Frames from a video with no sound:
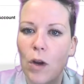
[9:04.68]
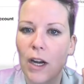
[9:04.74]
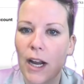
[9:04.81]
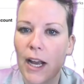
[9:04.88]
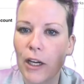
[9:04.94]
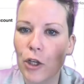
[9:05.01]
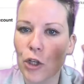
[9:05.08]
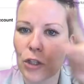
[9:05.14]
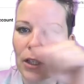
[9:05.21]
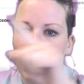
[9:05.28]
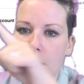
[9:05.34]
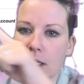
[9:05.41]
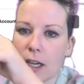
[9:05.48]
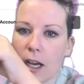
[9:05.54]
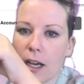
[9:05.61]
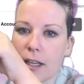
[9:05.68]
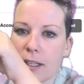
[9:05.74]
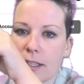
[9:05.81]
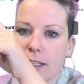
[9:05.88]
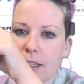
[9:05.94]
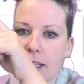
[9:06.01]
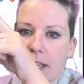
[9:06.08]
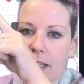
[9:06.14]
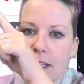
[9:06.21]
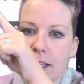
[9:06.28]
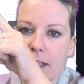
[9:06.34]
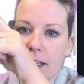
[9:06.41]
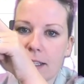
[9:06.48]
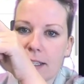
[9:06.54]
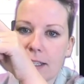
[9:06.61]
it actually does
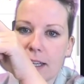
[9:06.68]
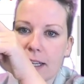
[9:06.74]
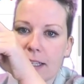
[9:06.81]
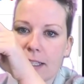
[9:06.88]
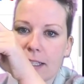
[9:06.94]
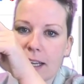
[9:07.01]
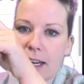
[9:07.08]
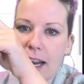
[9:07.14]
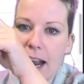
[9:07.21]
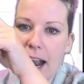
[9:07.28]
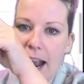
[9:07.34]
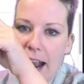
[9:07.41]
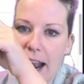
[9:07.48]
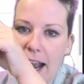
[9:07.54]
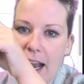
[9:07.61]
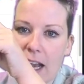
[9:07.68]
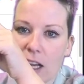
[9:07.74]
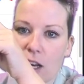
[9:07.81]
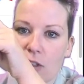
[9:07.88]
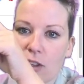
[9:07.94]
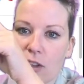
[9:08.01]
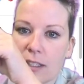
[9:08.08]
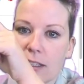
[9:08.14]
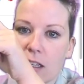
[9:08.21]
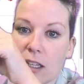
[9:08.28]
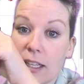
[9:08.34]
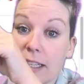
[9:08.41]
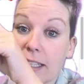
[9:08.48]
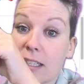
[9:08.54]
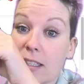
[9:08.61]
is it's going to add this little
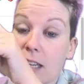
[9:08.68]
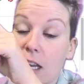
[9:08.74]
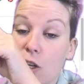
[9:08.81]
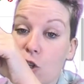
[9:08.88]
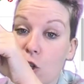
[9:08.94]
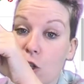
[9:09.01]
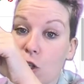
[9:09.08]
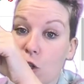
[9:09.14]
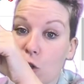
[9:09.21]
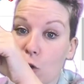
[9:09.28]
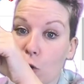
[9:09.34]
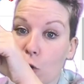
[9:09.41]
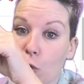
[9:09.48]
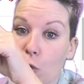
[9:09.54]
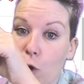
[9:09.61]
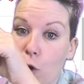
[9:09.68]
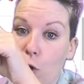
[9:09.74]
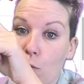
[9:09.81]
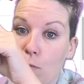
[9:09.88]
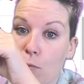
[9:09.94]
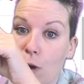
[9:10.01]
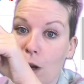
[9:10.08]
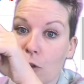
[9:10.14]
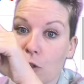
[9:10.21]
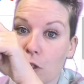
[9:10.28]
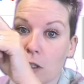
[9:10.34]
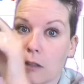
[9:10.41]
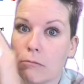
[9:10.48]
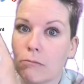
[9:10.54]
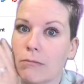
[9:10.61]
extension to your Chrome
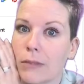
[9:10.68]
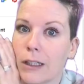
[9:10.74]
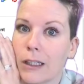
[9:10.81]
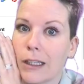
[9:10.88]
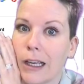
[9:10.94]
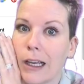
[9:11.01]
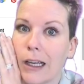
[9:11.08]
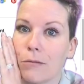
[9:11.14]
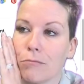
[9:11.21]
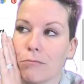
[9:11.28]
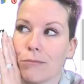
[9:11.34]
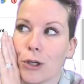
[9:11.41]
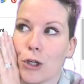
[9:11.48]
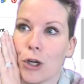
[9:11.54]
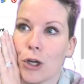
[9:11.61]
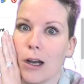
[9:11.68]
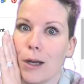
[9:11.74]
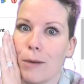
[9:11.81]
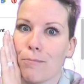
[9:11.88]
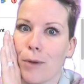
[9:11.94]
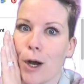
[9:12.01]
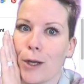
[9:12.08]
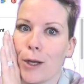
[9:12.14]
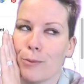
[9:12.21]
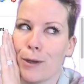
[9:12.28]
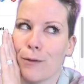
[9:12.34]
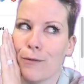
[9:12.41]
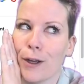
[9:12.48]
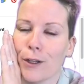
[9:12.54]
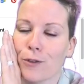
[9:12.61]
browser. Again, Sean, pause
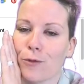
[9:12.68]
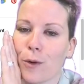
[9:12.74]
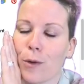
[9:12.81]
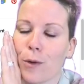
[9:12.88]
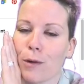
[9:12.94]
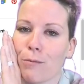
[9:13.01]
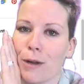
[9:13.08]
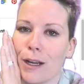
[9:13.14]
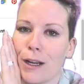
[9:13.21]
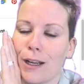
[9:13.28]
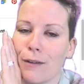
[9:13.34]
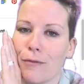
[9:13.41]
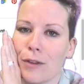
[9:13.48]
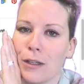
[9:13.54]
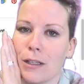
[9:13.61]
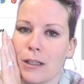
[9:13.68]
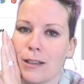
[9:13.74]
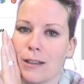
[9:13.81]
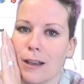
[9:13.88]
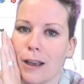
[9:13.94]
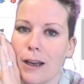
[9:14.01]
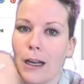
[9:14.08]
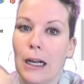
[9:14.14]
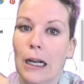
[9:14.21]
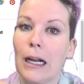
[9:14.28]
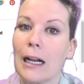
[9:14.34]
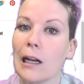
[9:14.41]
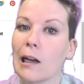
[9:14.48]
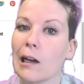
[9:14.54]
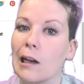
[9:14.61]
me, fast forward me if this is
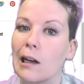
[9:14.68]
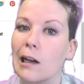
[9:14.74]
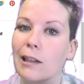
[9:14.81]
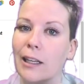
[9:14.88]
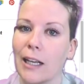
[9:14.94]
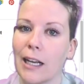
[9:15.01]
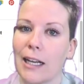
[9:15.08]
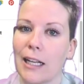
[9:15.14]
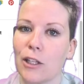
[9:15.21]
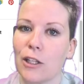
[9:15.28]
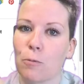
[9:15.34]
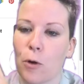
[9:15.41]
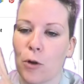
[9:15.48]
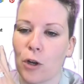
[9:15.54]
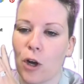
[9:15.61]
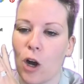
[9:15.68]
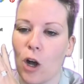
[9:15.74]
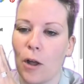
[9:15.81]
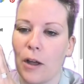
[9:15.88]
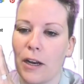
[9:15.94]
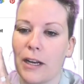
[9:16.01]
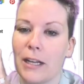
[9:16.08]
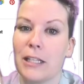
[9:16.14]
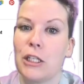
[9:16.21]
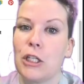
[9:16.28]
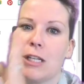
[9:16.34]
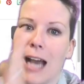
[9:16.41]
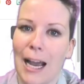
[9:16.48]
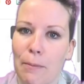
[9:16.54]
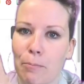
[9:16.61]
against protocol and it has
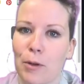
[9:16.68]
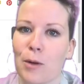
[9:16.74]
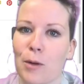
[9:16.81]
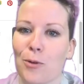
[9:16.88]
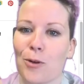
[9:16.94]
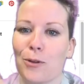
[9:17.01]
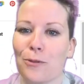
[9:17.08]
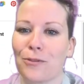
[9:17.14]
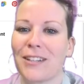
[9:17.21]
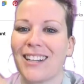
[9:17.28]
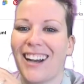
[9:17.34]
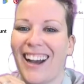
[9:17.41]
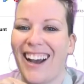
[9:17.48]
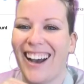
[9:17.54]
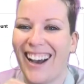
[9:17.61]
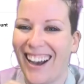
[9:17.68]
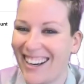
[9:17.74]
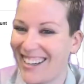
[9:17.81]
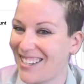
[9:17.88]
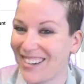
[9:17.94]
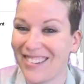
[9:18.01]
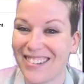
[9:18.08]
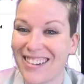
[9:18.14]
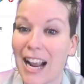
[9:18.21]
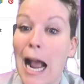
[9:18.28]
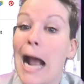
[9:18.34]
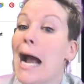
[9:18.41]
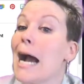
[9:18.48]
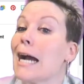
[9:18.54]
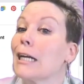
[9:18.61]
not been approved. I
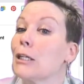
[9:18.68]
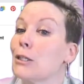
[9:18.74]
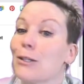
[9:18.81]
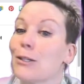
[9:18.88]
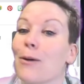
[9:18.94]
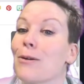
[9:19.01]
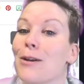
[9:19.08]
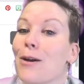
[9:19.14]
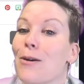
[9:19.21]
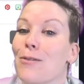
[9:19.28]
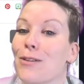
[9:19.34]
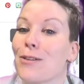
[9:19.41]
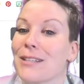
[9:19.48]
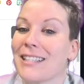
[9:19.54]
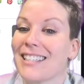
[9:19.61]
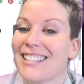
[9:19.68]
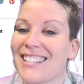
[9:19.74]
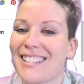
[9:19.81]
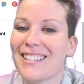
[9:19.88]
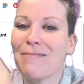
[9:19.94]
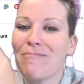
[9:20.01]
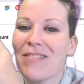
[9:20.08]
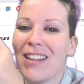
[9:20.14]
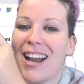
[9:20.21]
don't know those lists.